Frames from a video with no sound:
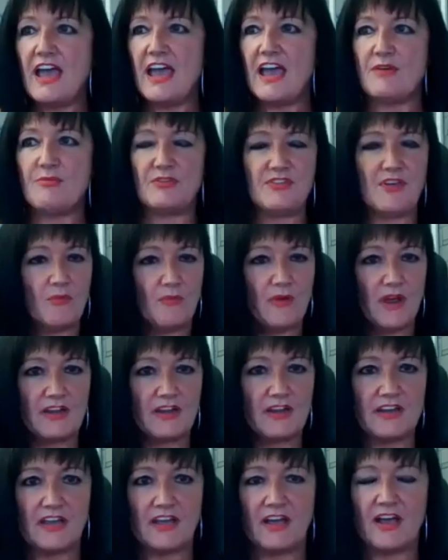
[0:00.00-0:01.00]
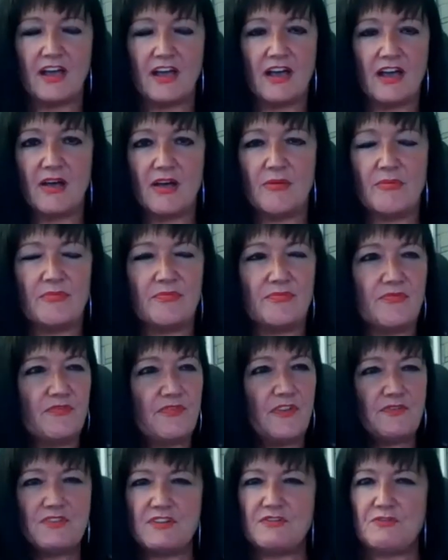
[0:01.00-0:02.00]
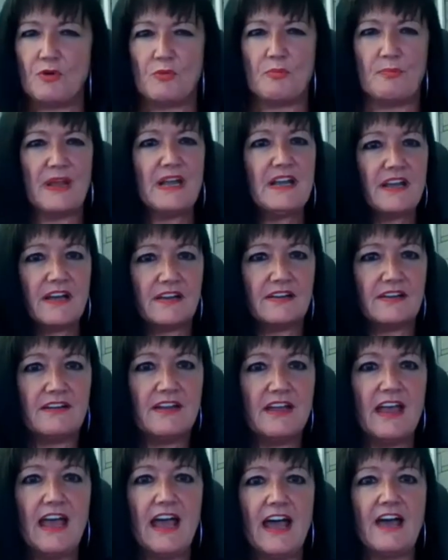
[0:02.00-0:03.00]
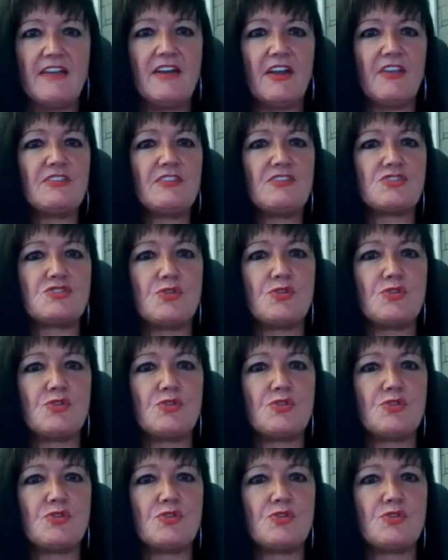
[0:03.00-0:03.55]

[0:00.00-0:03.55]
it was somewhere near um, 54 billion, and I think the